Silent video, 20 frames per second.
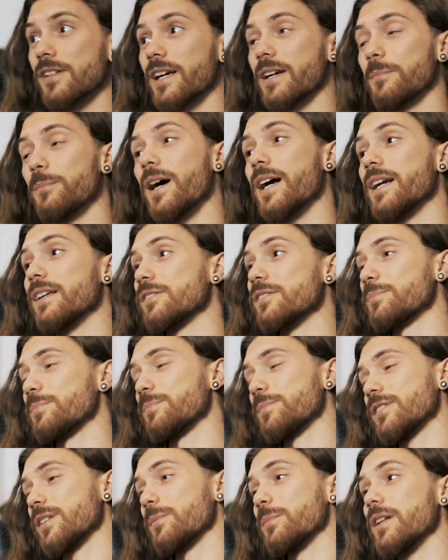Like mine is
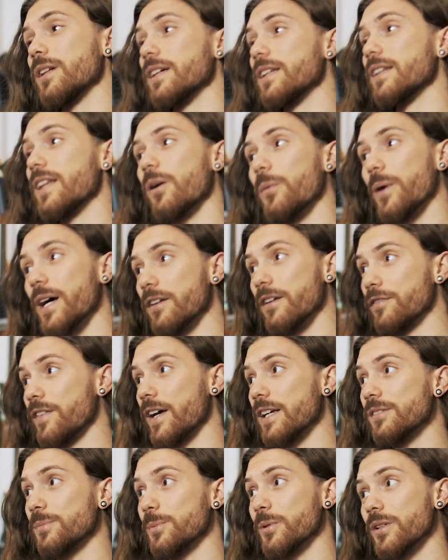similar in that way to
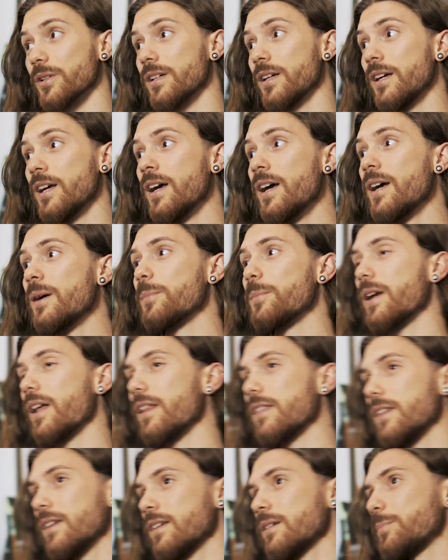Facebook. Yeah. But I
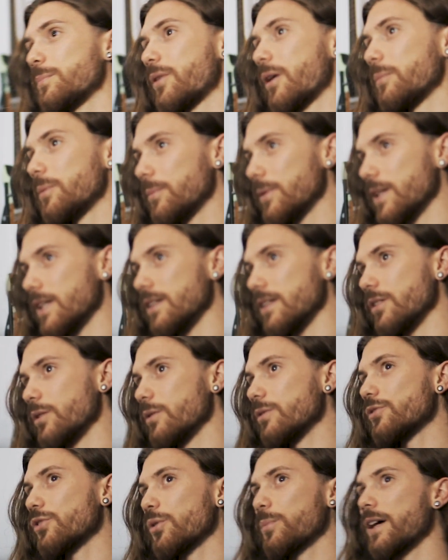think probably
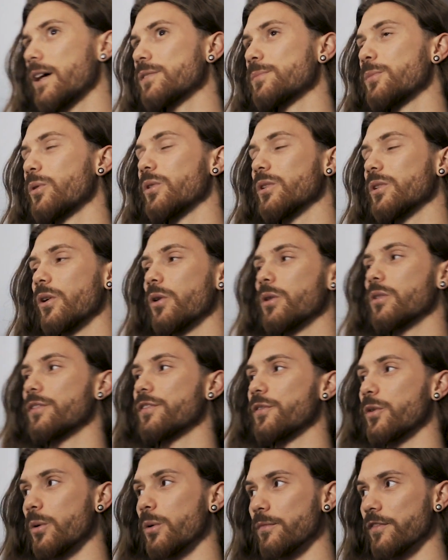YouTube has more long
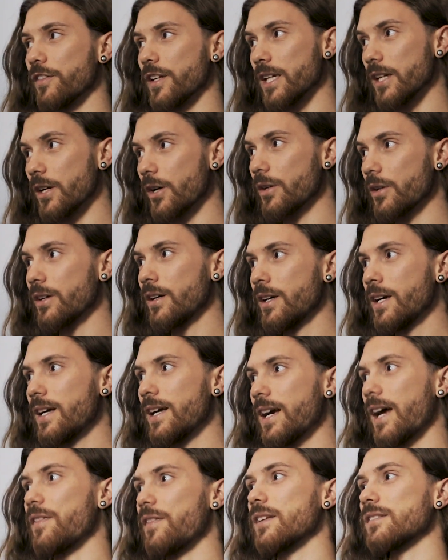form video,
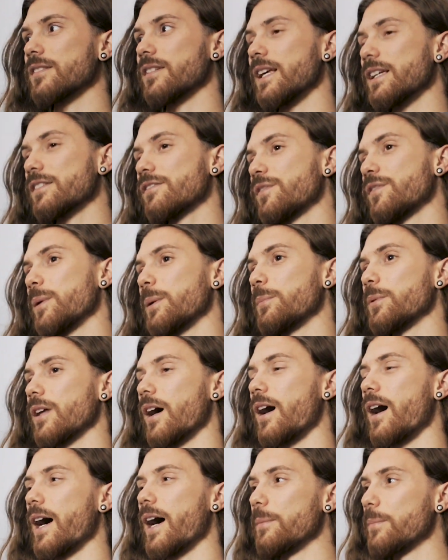and there's less for people to
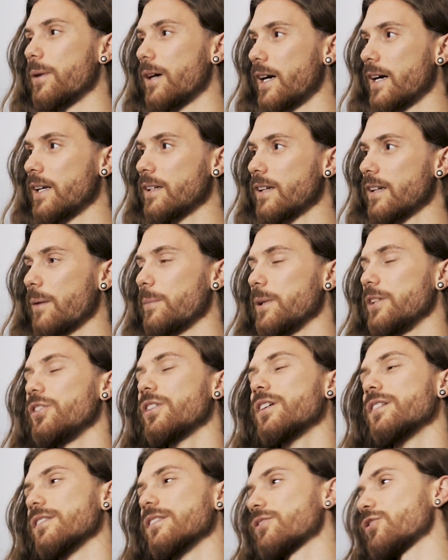hide behind. I mean, you
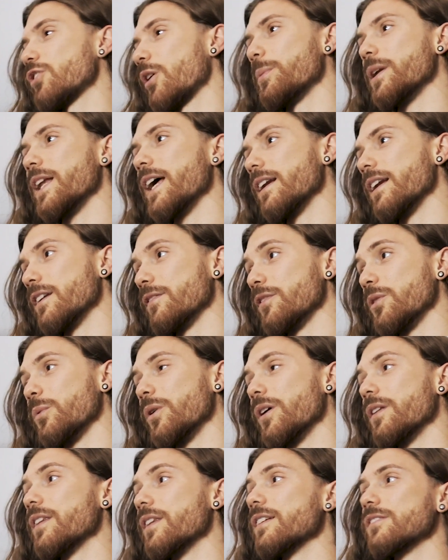can just chop and edit if you
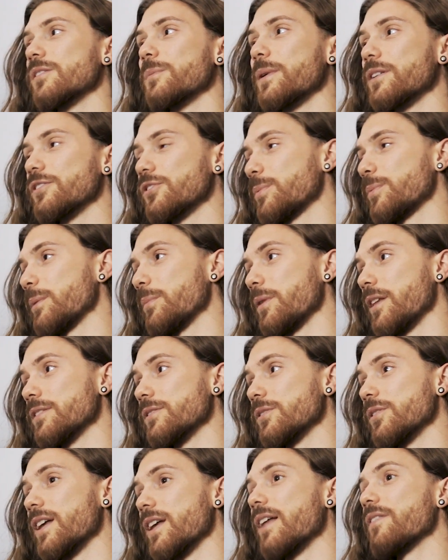want. Mm. There's a bunch of people that
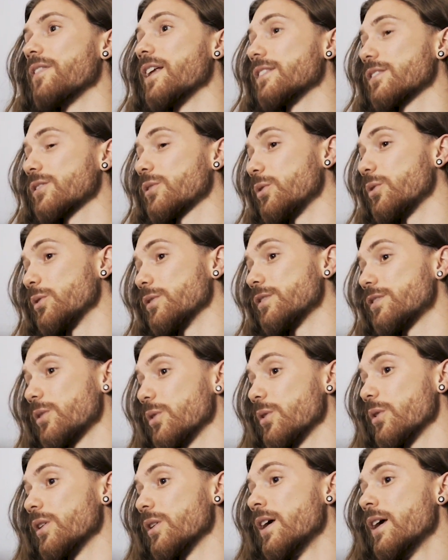do that, and that's cool
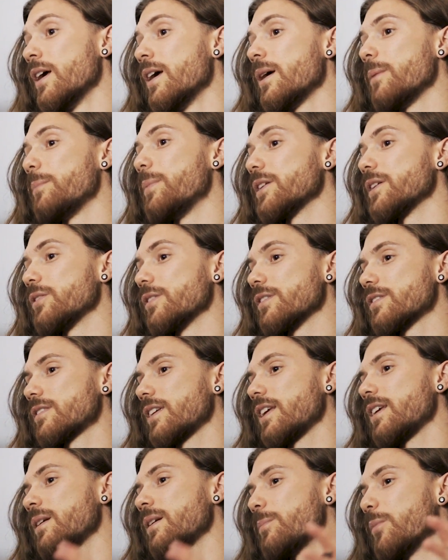too. But you're
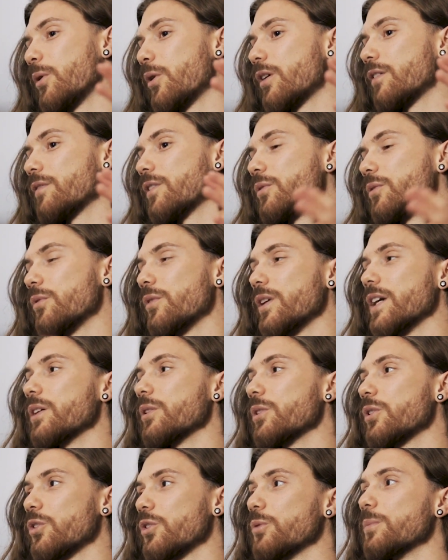seeing more of the
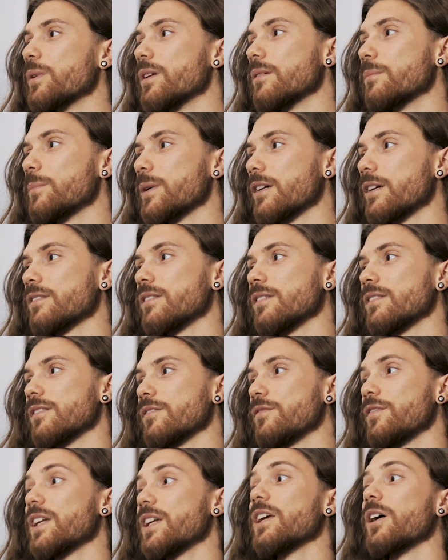real human because it's
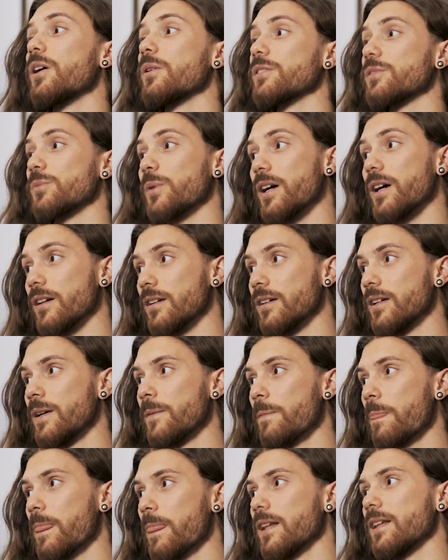a video as well.
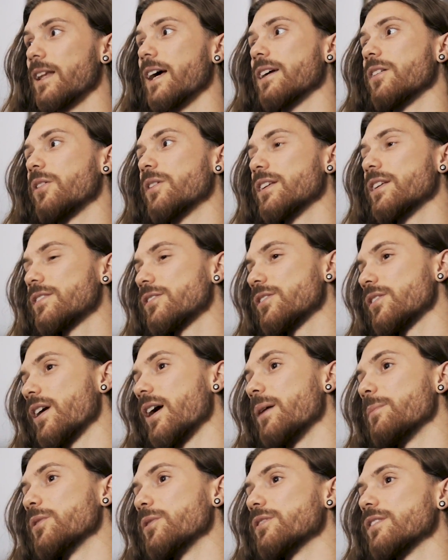Mm. Like on
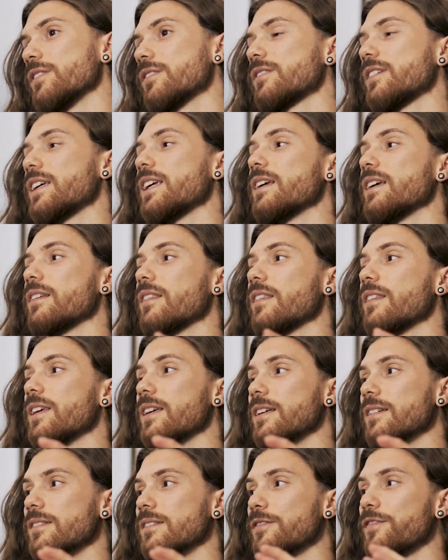Instagram, you're just seeing
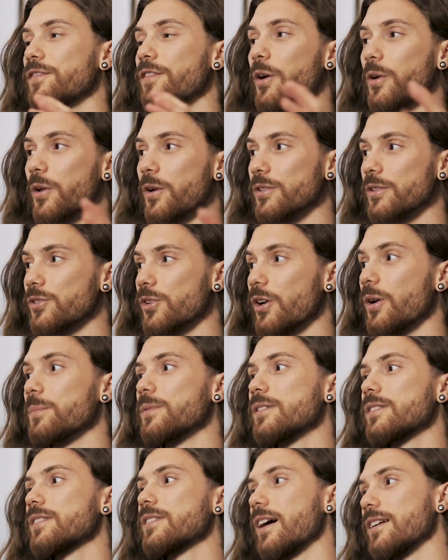the
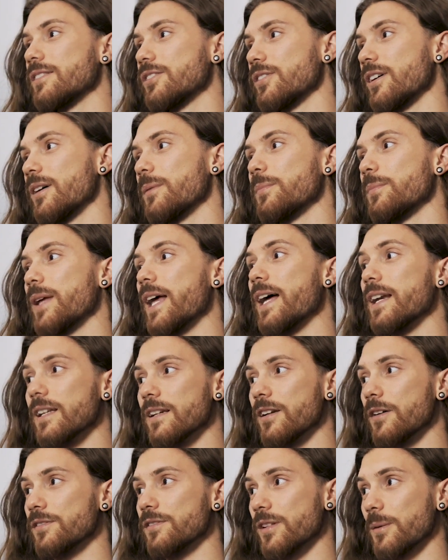photoshopped, touched up
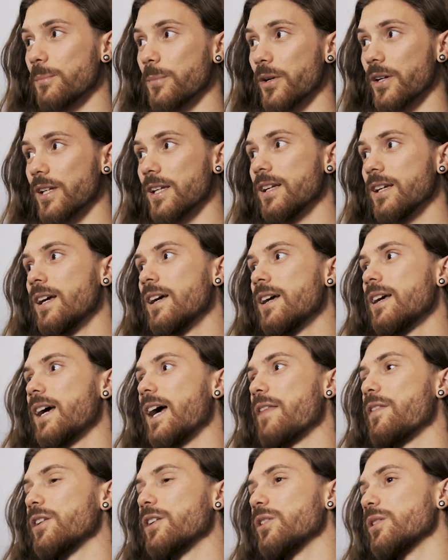edit of somebody. Yeah, yeah.
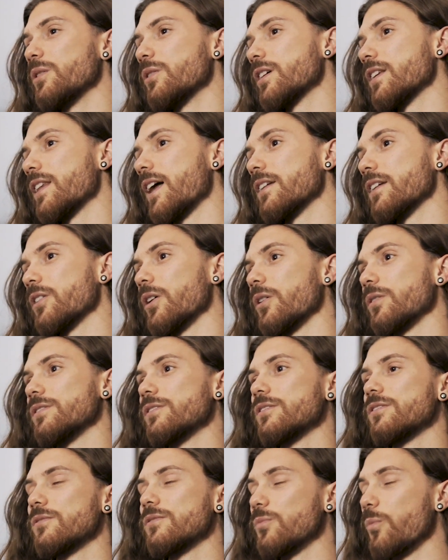And then you look at that and go,
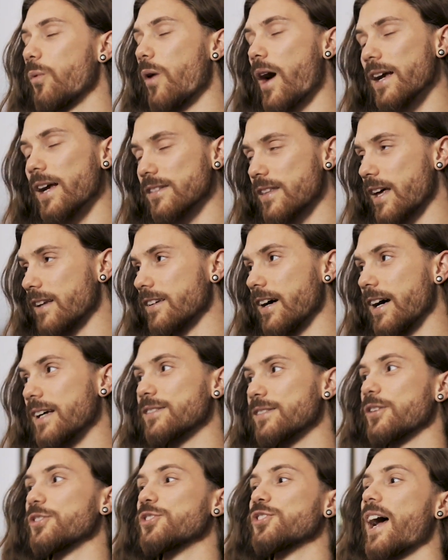why is that guy
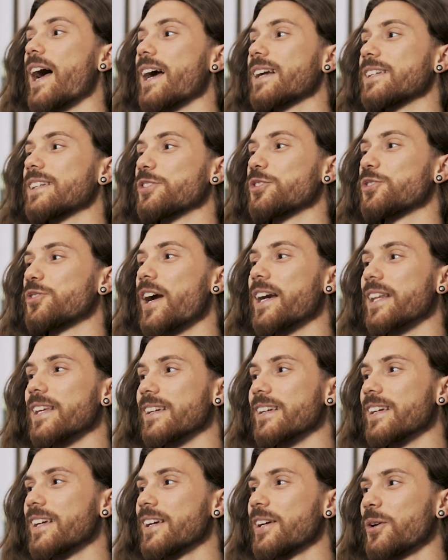so jacked and
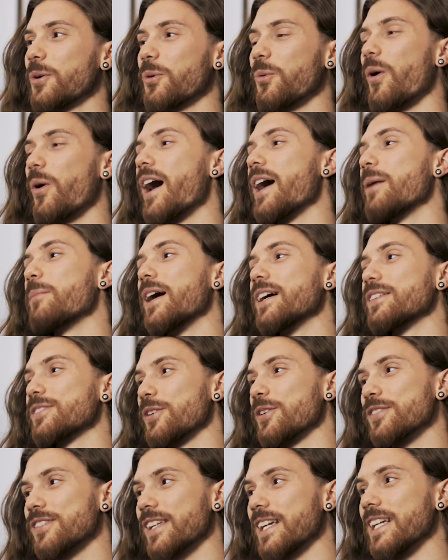shredded? Why am I
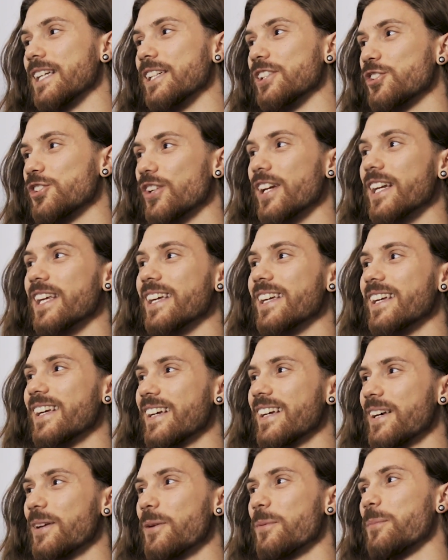so skinny and shitty?
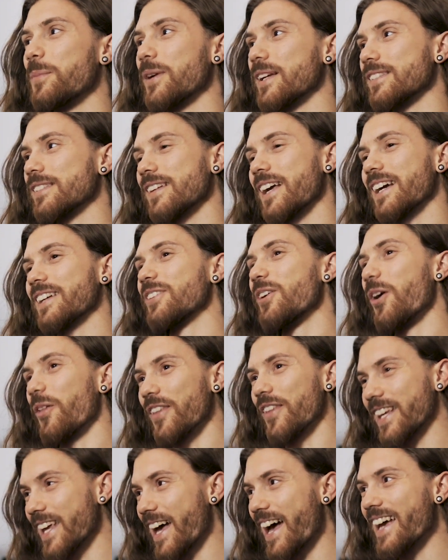Mm. But it's like not
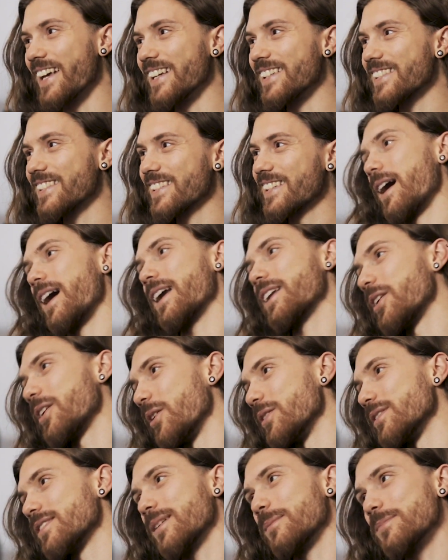the case. I don't
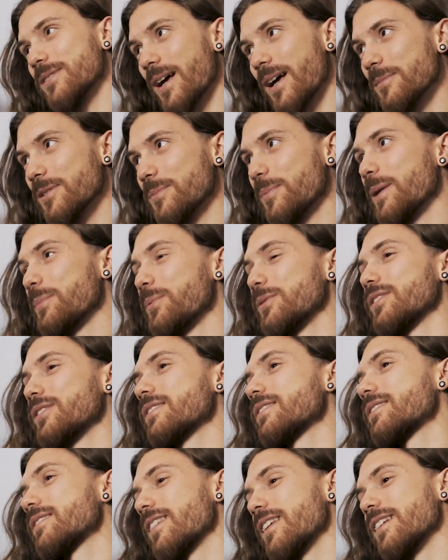know. Sometimes people
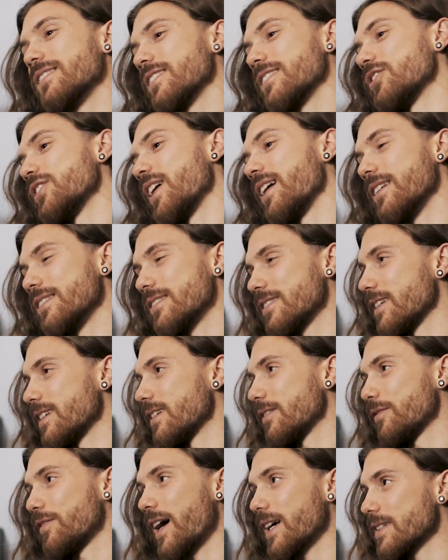just, there's a
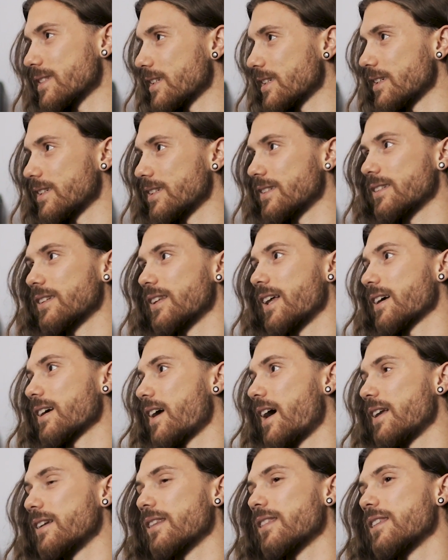jealousy factor, that
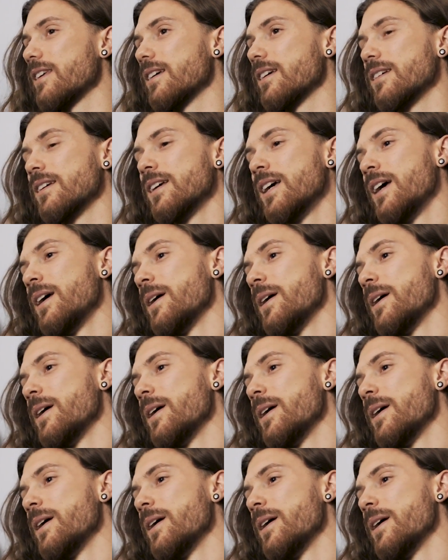kind of thing.